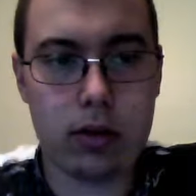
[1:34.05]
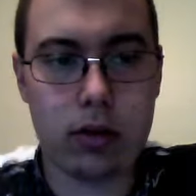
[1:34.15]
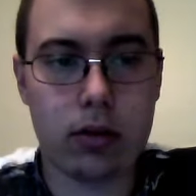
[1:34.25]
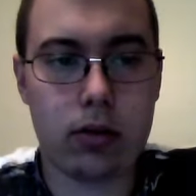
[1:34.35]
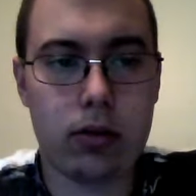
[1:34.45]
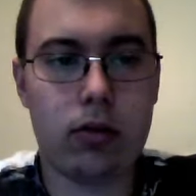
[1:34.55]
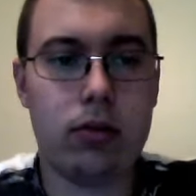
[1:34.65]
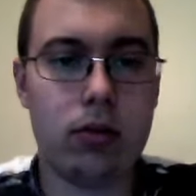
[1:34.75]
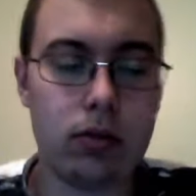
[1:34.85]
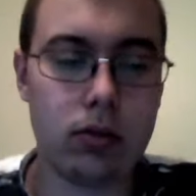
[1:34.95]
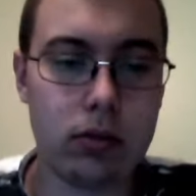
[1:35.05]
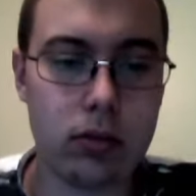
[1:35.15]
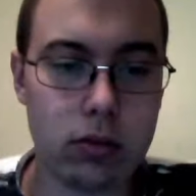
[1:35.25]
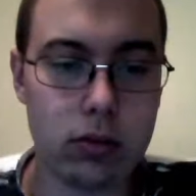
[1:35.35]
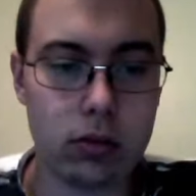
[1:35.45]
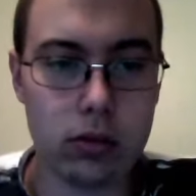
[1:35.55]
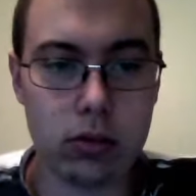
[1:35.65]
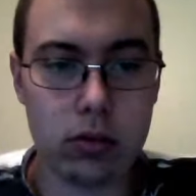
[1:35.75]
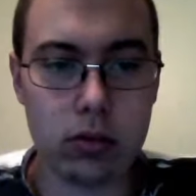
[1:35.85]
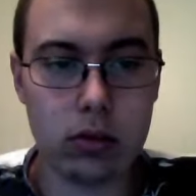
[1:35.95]

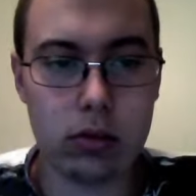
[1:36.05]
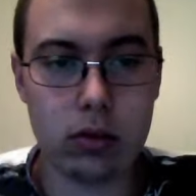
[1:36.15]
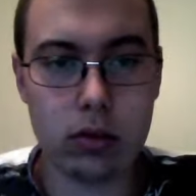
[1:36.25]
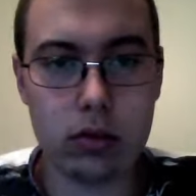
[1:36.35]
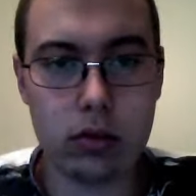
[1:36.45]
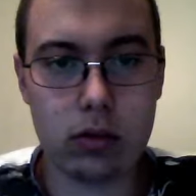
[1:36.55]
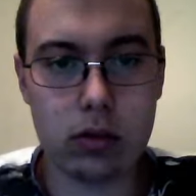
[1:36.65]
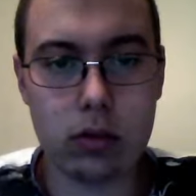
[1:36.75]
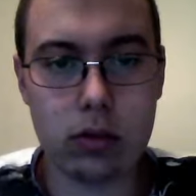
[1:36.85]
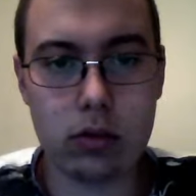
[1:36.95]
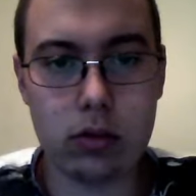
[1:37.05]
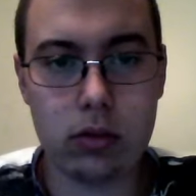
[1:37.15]
(silence)